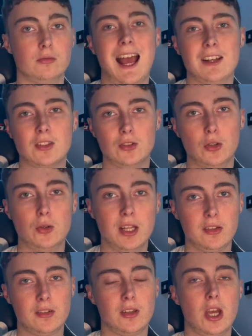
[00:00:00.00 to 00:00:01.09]
And to do
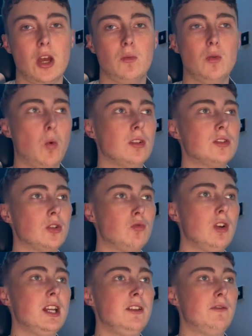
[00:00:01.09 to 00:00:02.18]
this, we want to
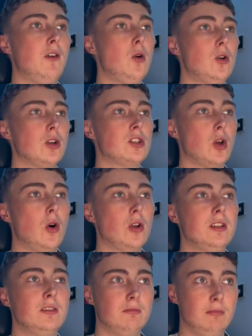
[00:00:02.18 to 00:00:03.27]
really focus
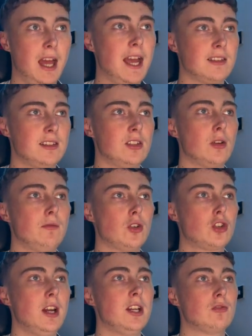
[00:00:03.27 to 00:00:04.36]
on the exits of your
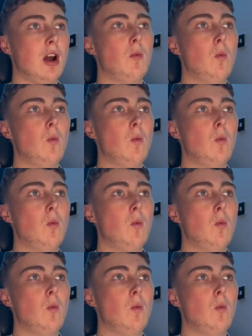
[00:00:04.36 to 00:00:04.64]
trades, right?